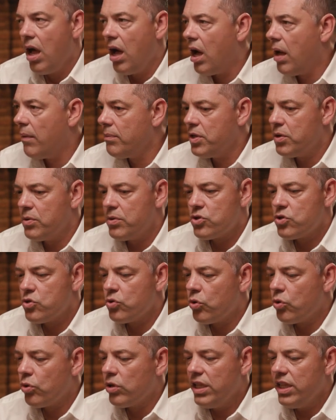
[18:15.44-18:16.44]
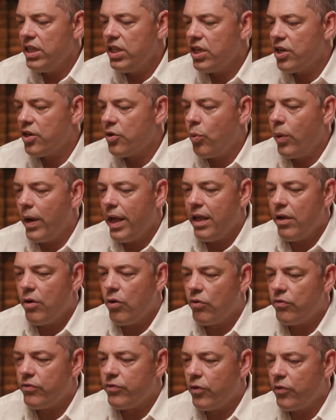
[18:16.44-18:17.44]
There is no linear way
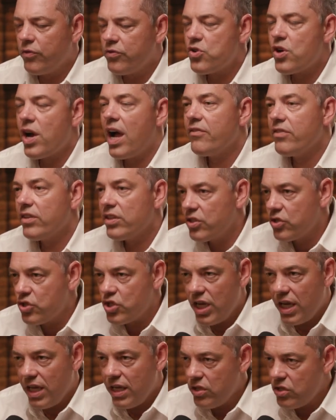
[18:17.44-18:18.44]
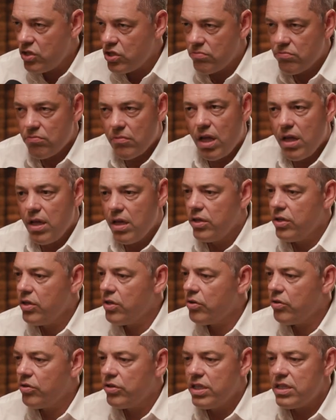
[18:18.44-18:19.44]
of driving the change. You
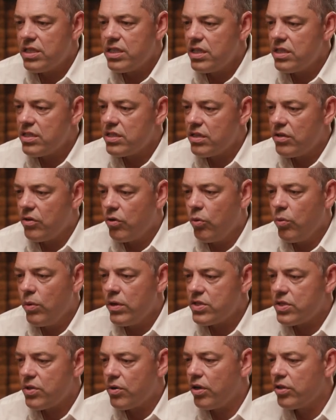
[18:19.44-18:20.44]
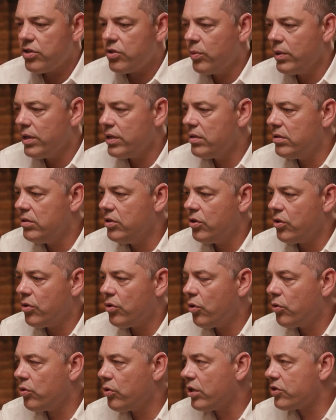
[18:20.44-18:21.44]
know, this is always fraught with, you
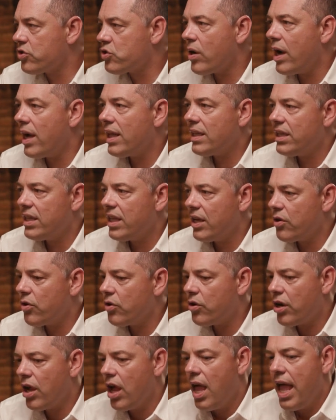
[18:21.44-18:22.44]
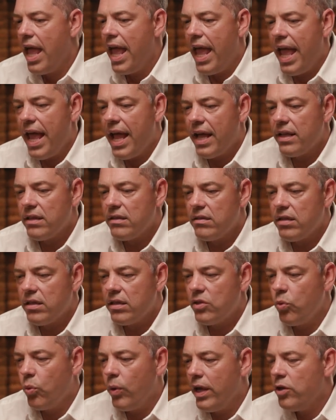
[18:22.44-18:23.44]
know, trial and error. And
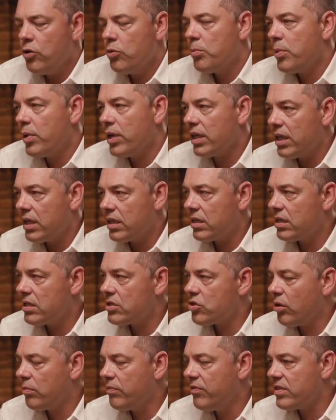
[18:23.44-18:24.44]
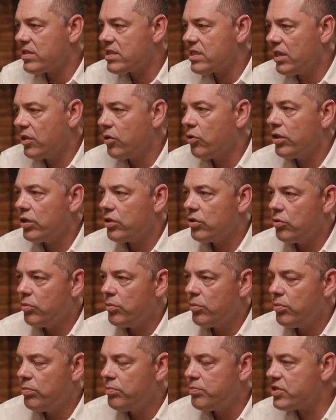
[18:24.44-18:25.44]
the way you bring it is obviously going
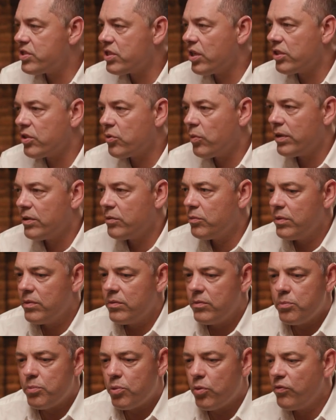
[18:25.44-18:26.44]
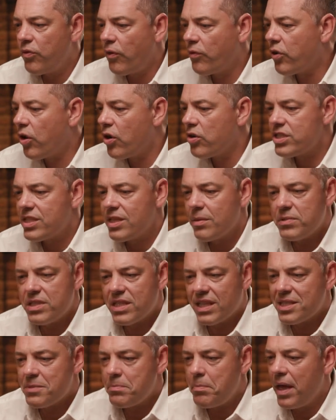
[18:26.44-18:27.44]
to start with proof of concepts,
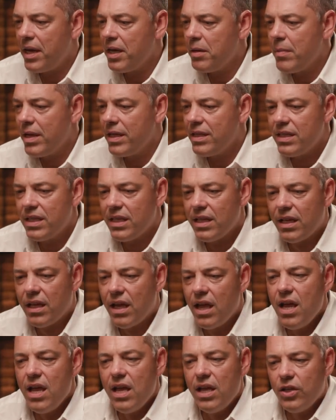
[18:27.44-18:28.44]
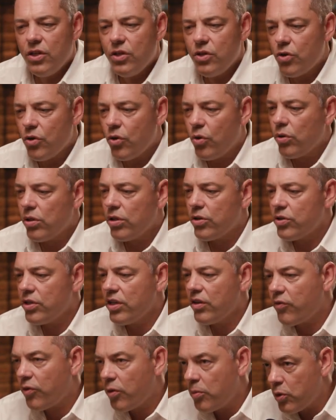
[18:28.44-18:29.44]
experimenting, you know,
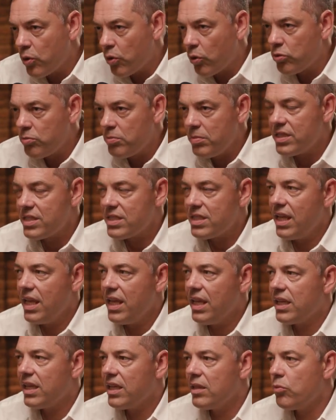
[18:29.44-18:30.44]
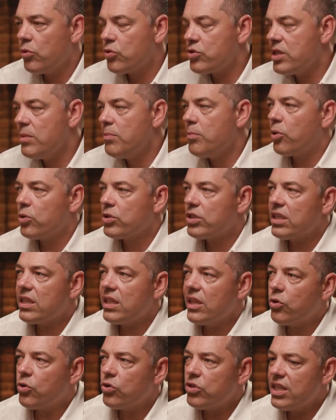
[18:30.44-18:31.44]
learning from your own mistake, and most
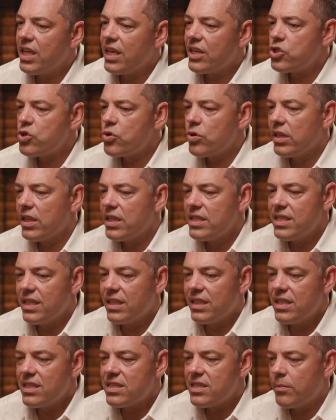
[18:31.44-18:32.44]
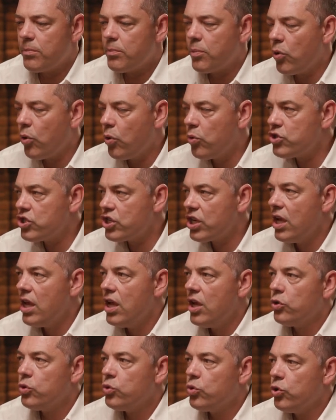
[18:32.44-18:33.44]
importantly, contextualizing this approach
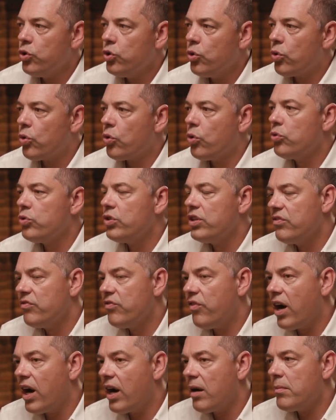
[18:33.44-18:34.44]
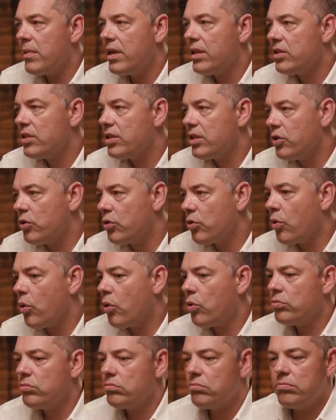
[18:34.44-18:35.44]
to your own environment, your
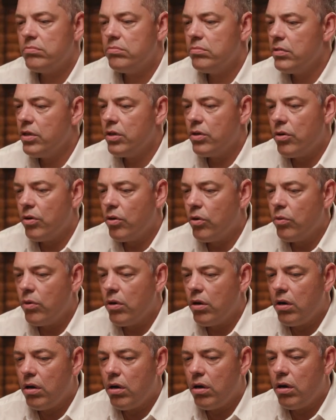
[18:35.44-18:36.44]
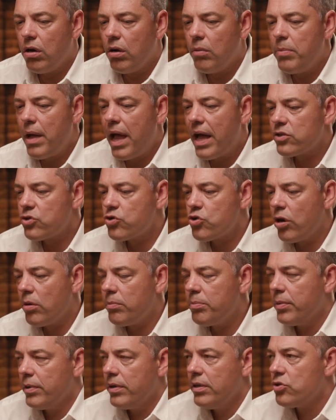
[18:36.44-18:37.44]
own, you know,
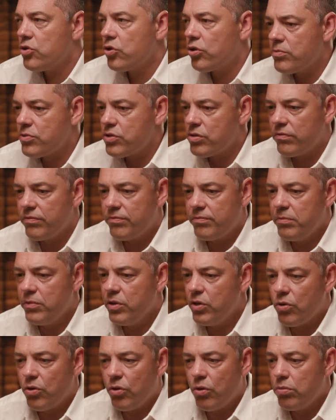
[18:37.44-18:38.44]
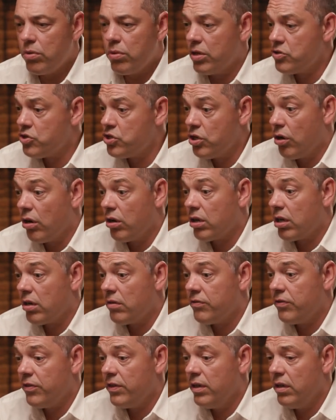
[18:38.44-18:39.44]
backdrop in terms of, you know,
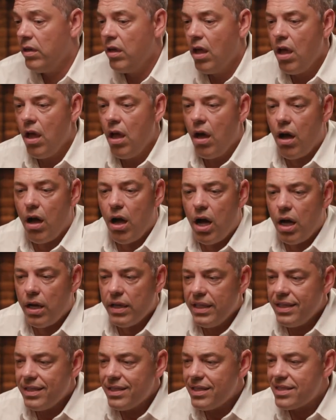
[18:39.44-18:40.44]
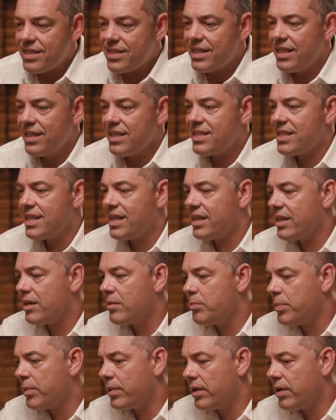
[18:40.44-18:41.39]
geography, industry setup,